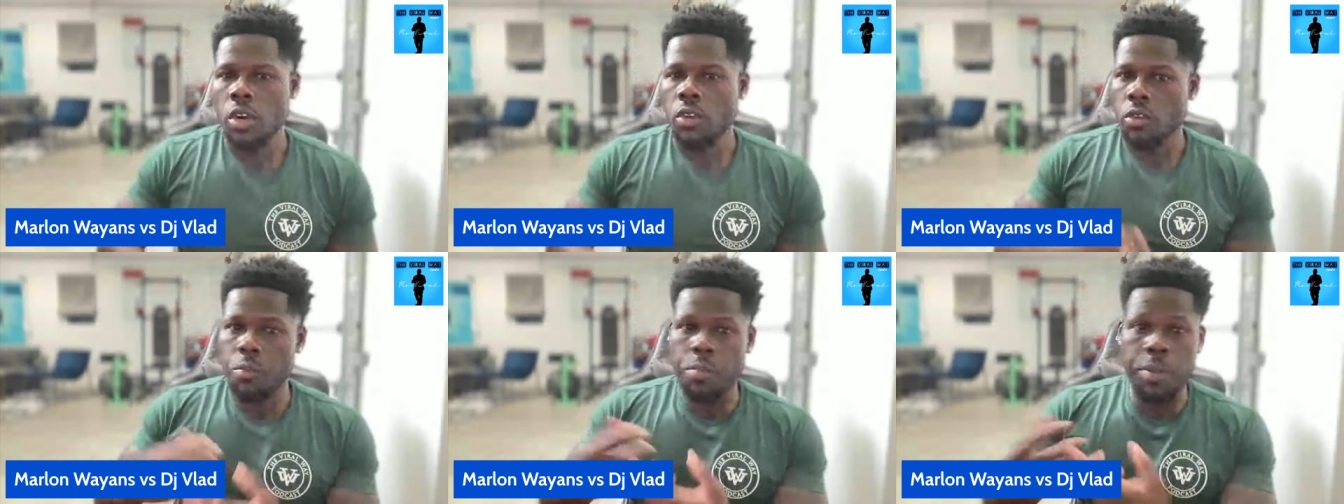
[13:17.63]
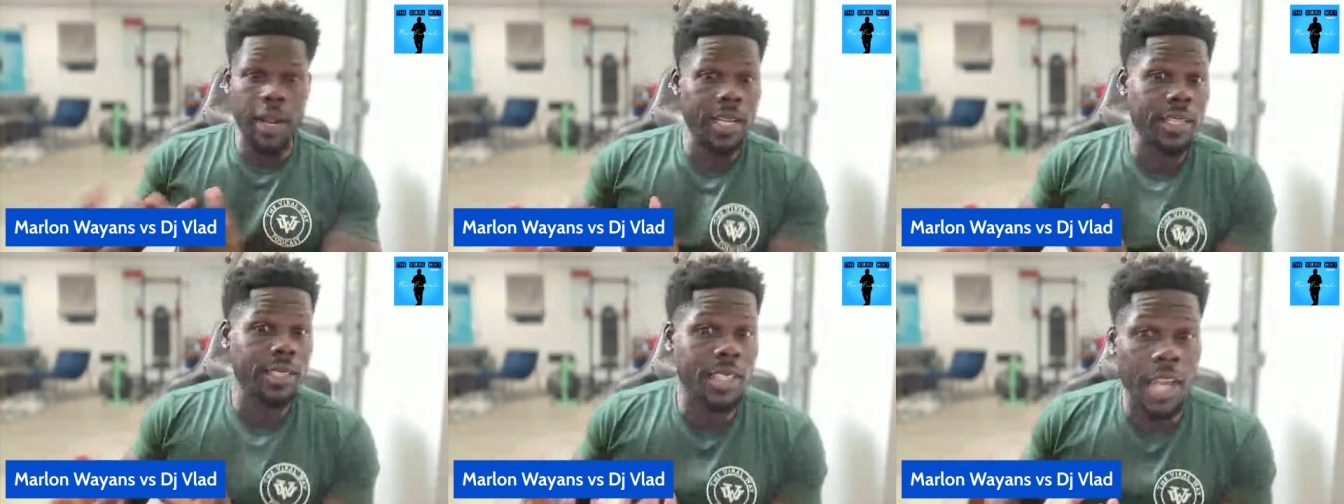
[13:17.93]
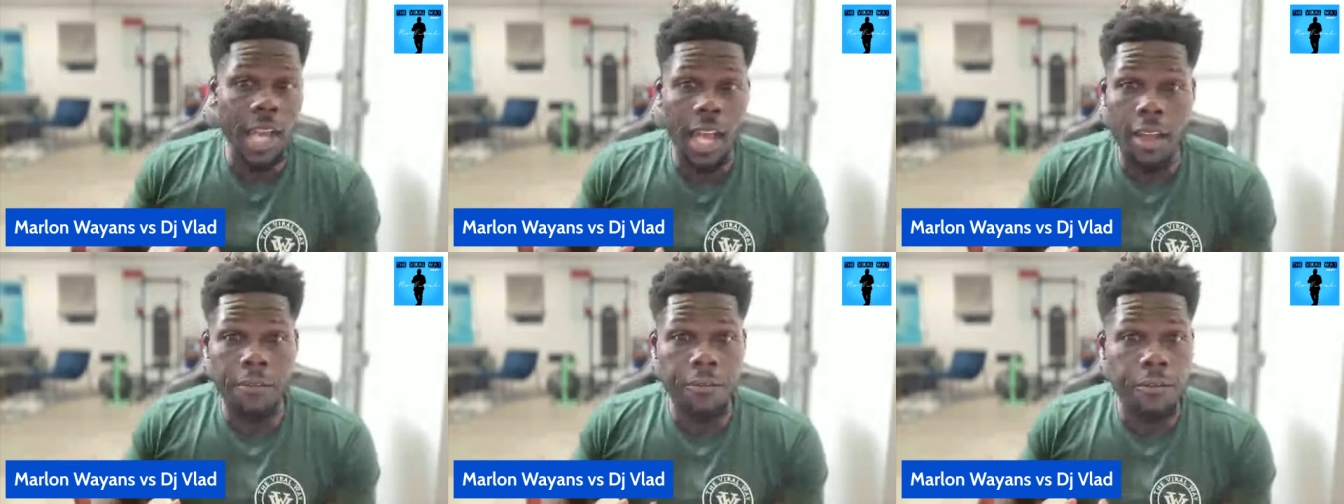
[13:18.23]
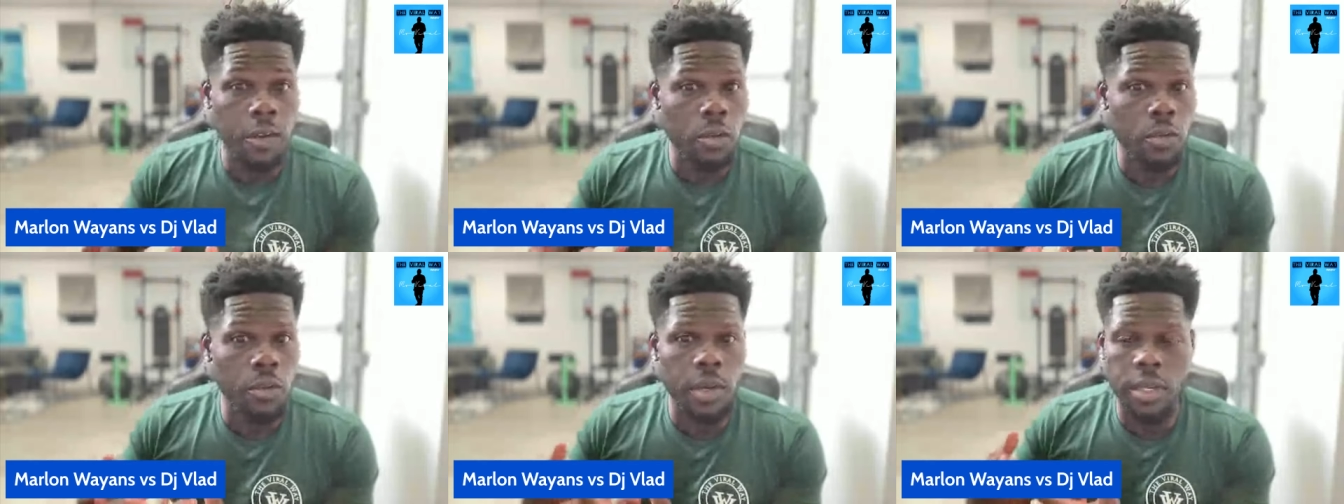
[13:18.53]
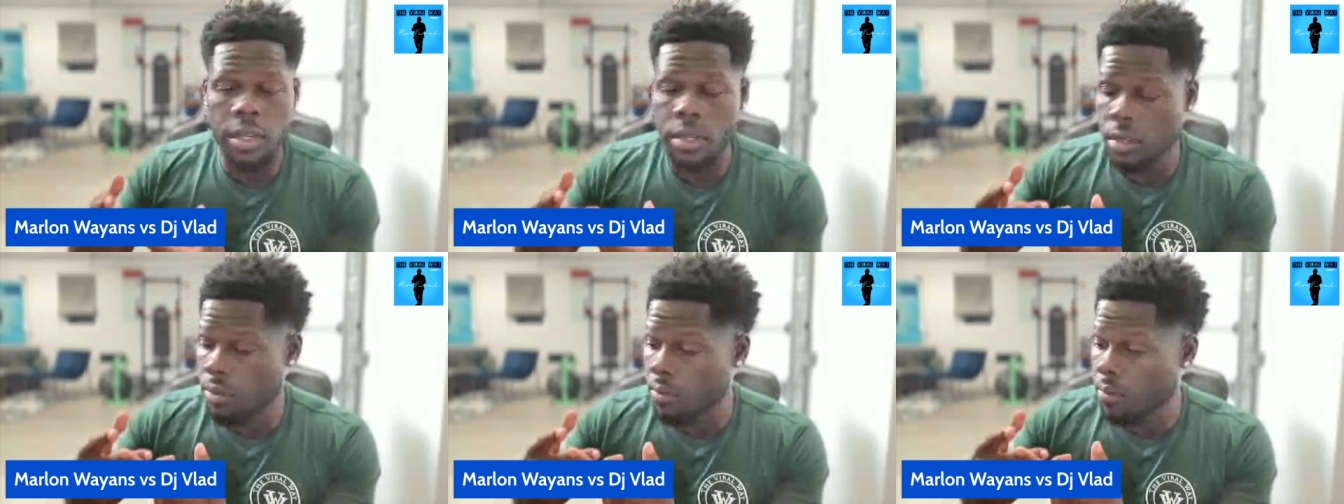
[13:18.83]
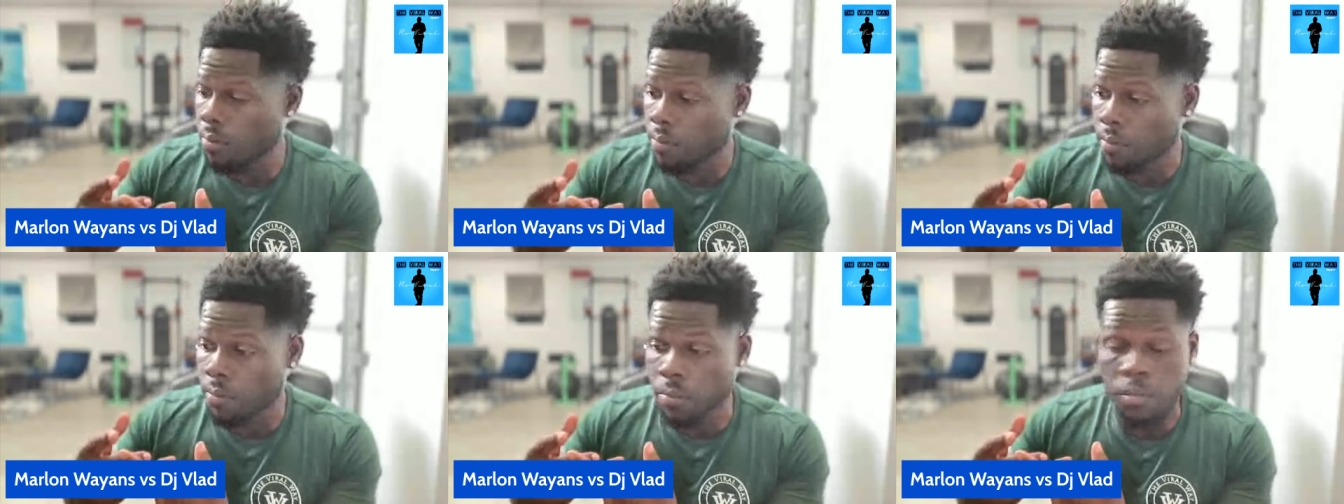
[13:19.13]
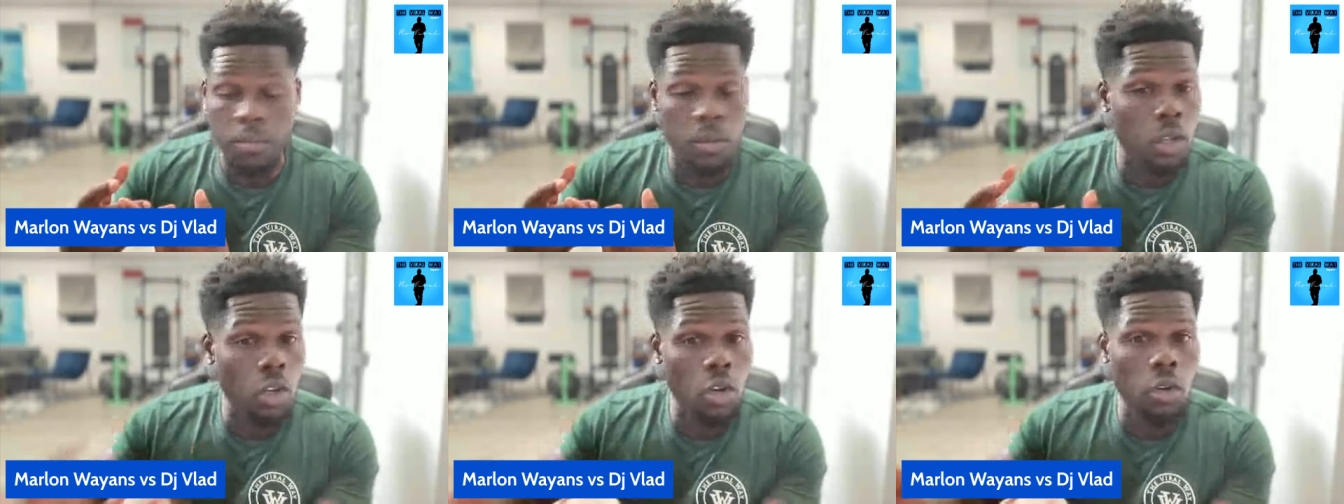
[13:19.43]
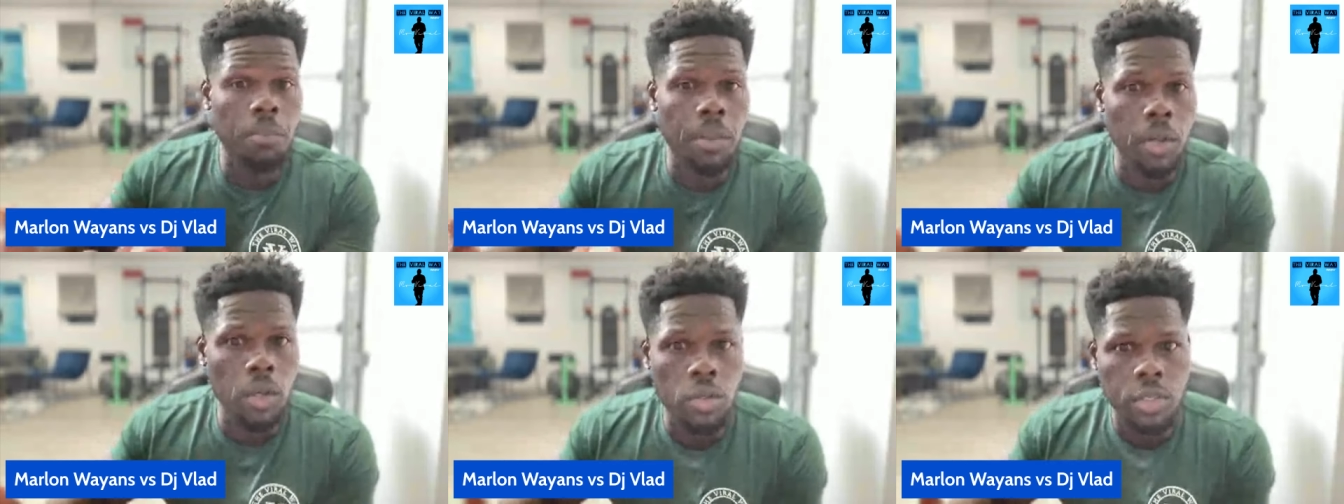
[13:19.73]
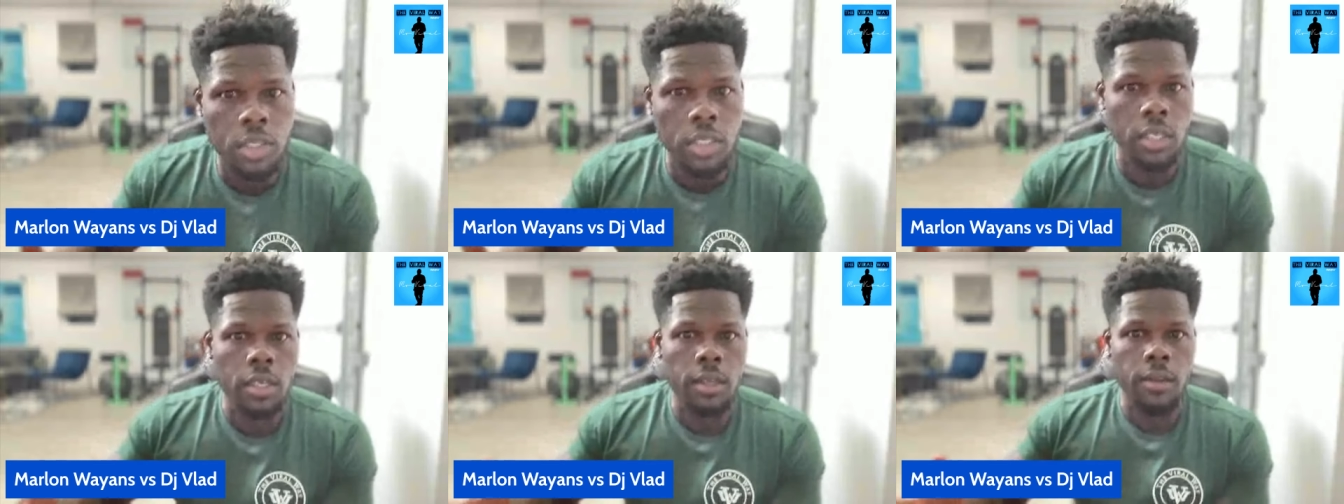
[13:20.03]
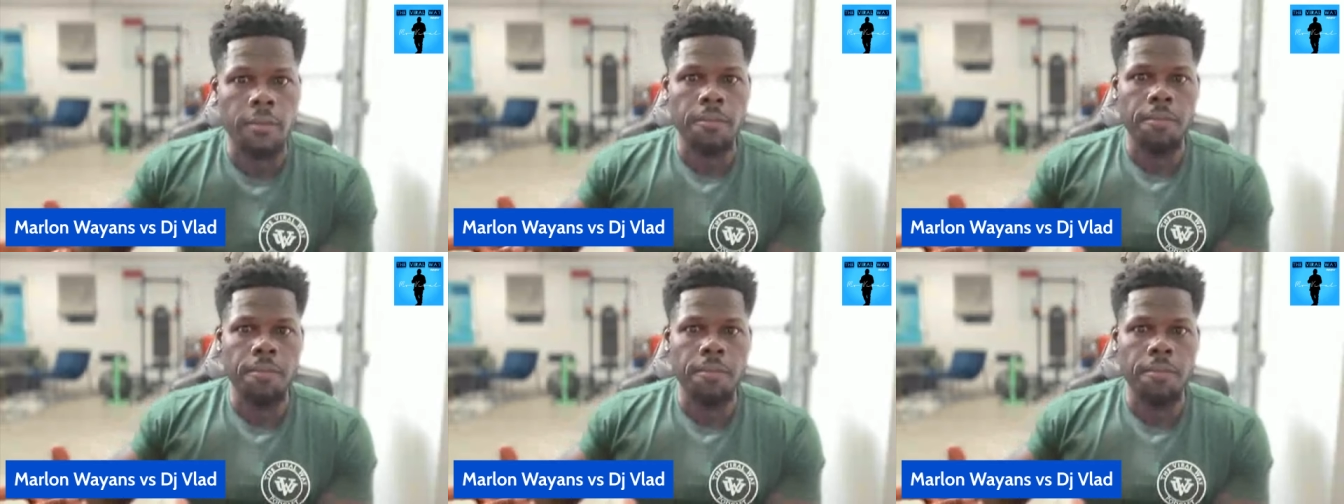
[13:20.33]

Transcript: Replace Godfrey with Lil Boosie.